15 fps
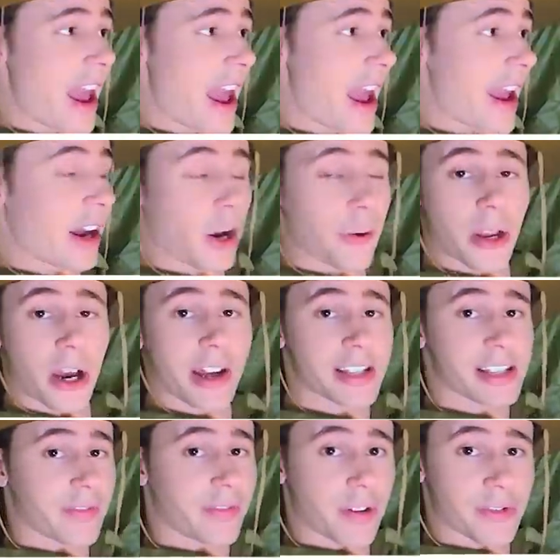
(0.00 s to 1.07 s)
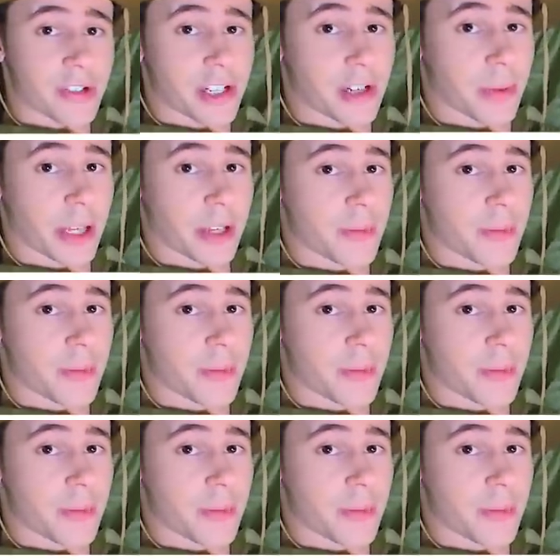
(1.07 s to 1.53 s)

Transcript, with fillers: And I'll be honest, I've never seen a Blake